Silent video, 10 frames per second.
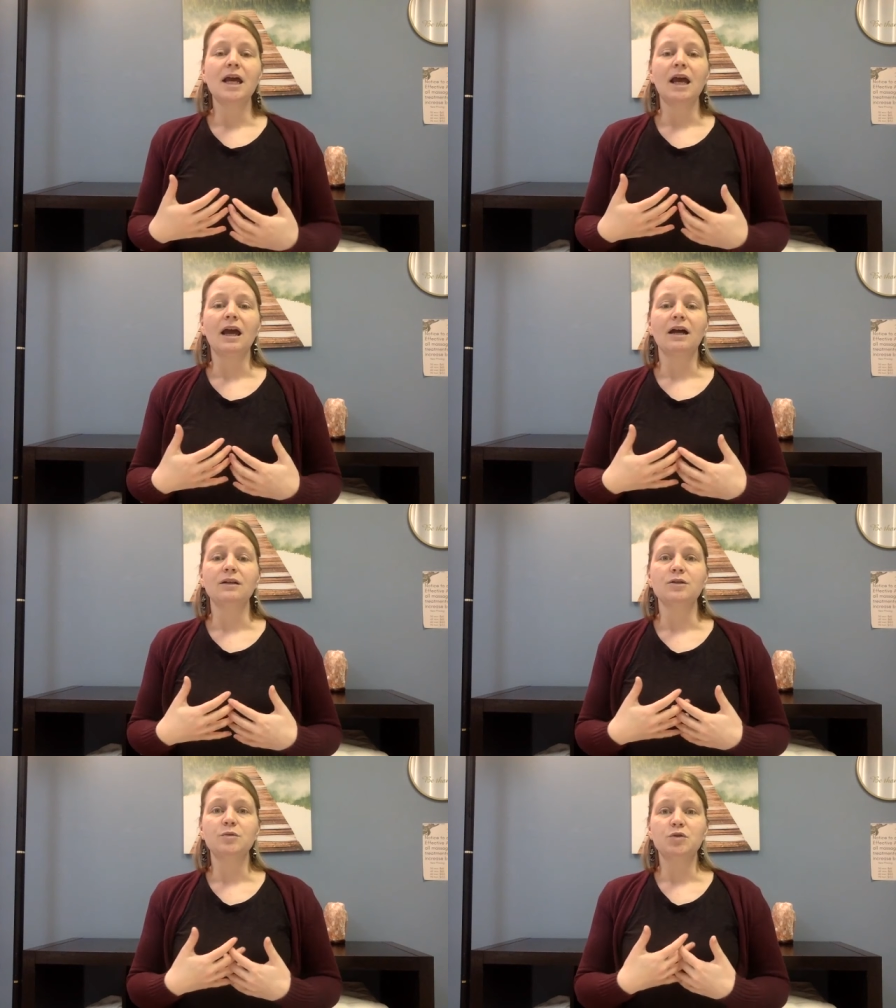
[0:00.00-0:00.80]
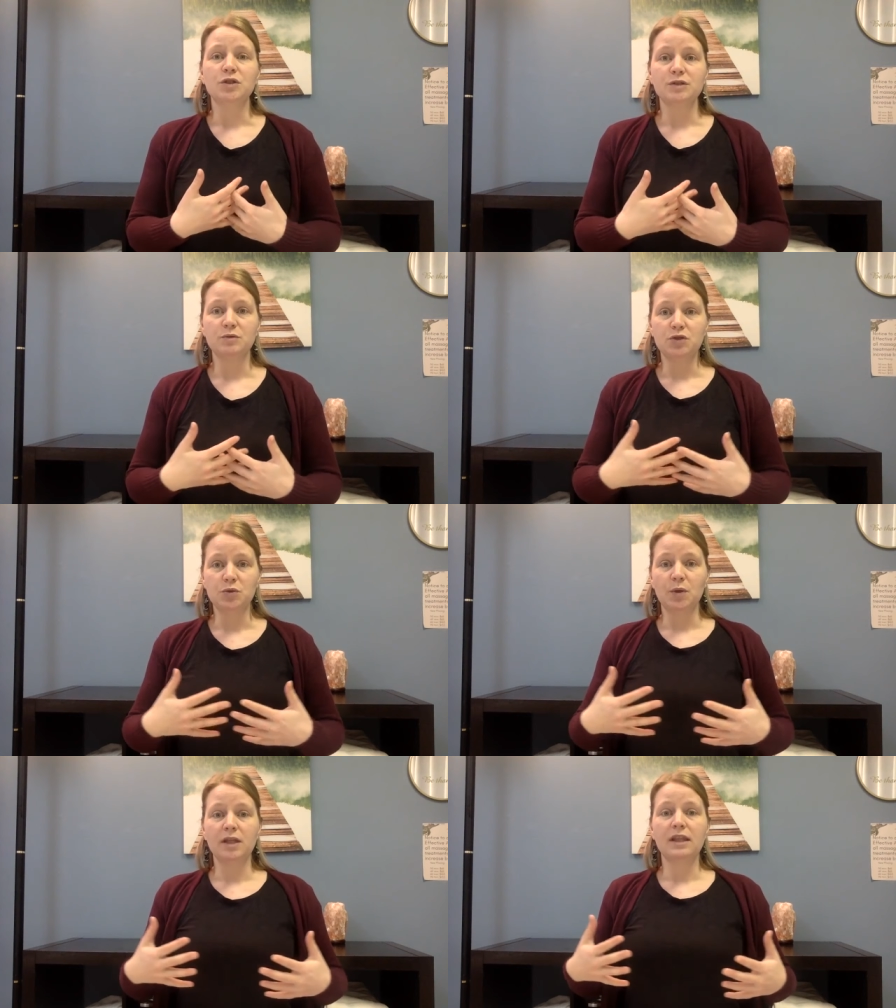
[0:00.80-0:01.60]
And just
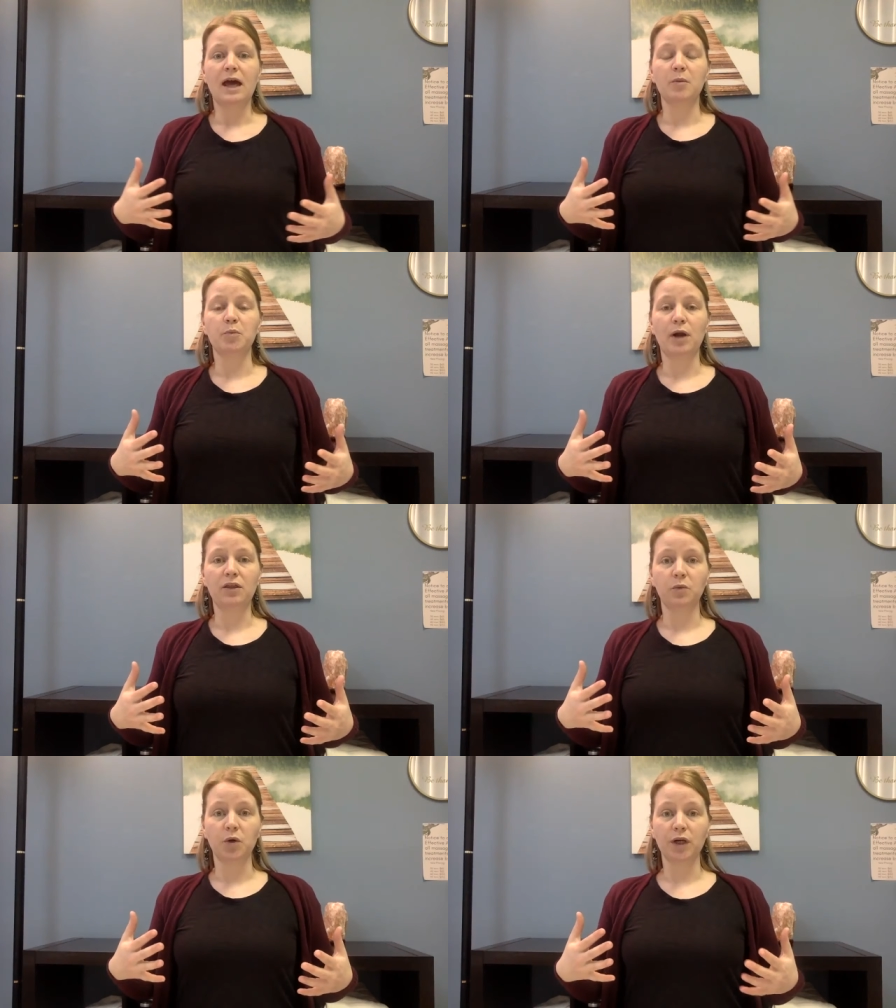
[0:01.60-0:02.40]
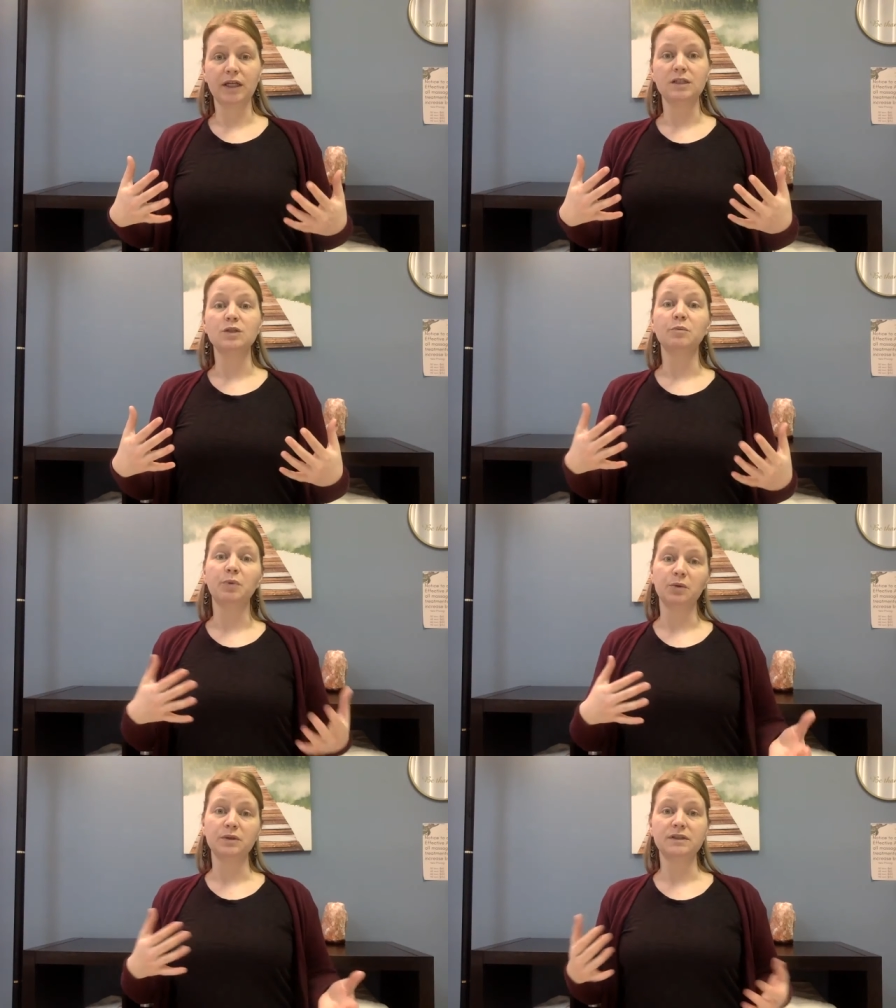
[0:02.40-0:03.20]
doing that breath work into
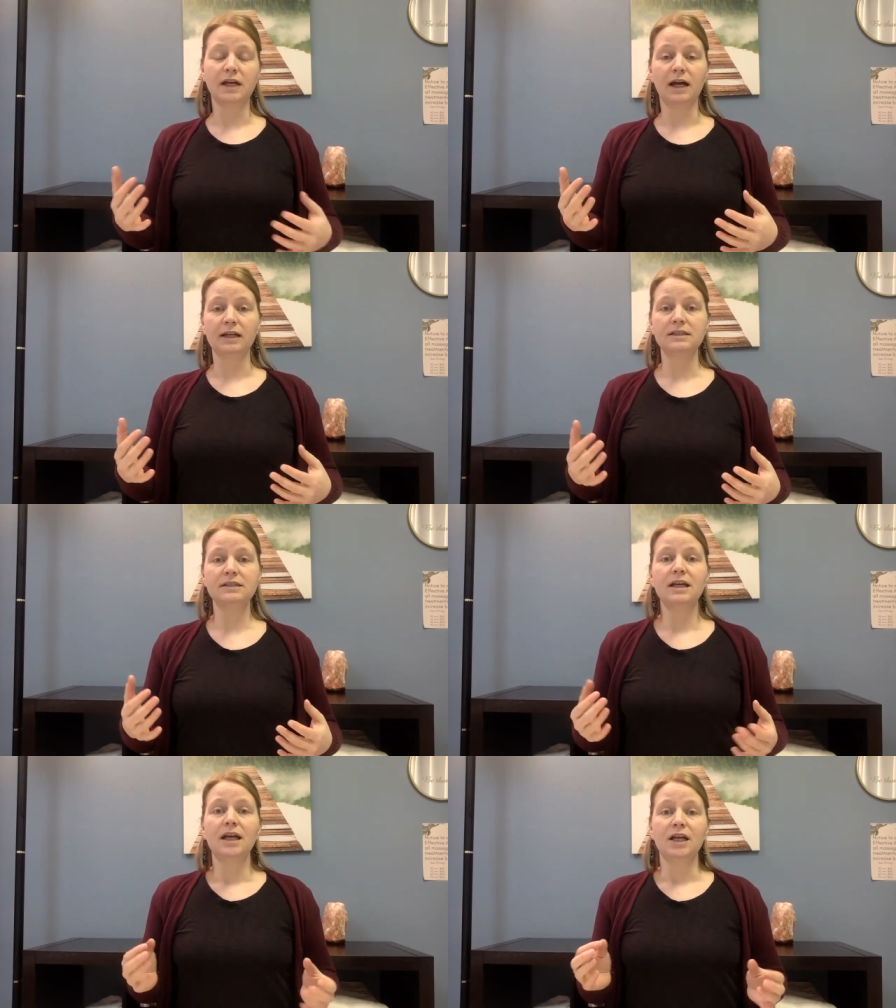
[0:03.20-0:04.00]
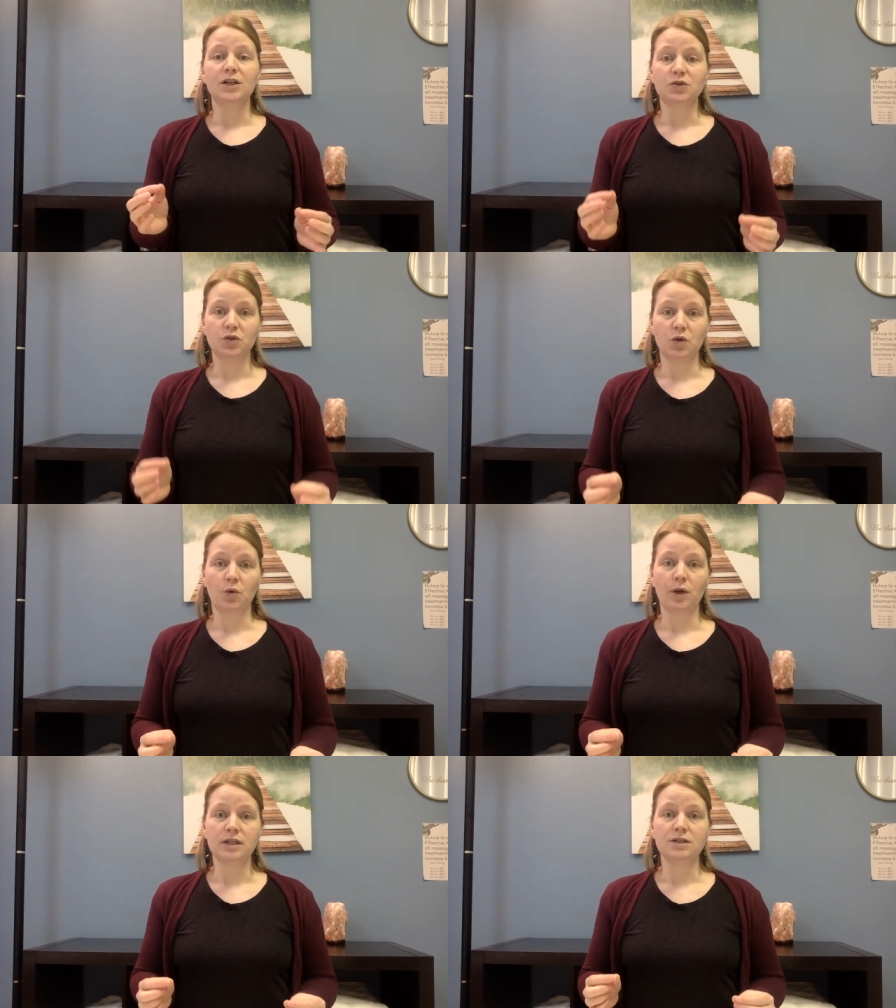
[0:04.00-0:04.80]
both sides is
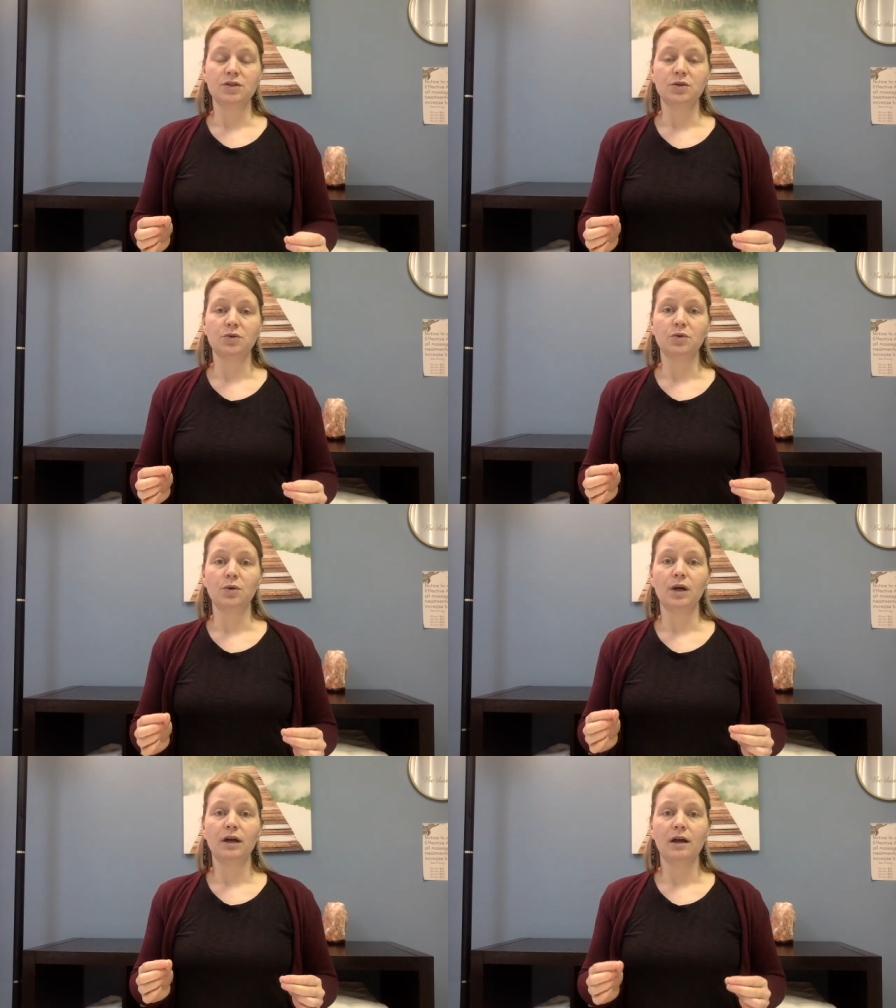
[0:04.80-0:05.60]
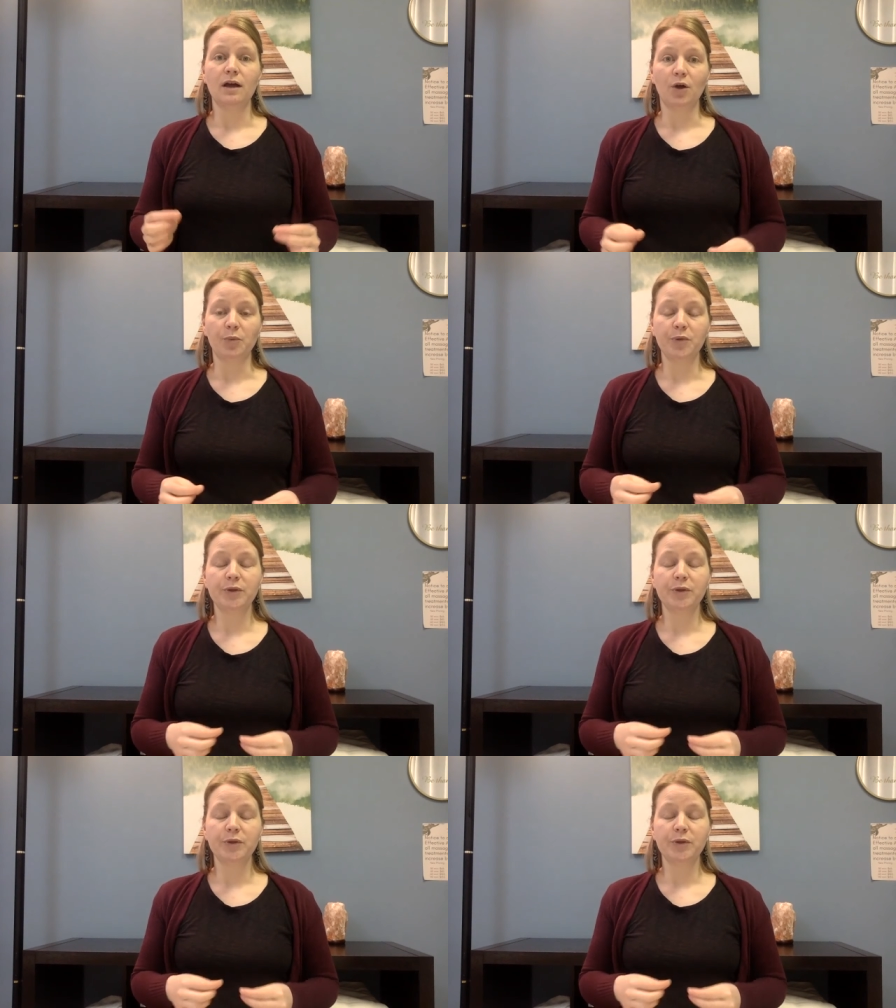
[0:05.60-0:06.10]
going to help,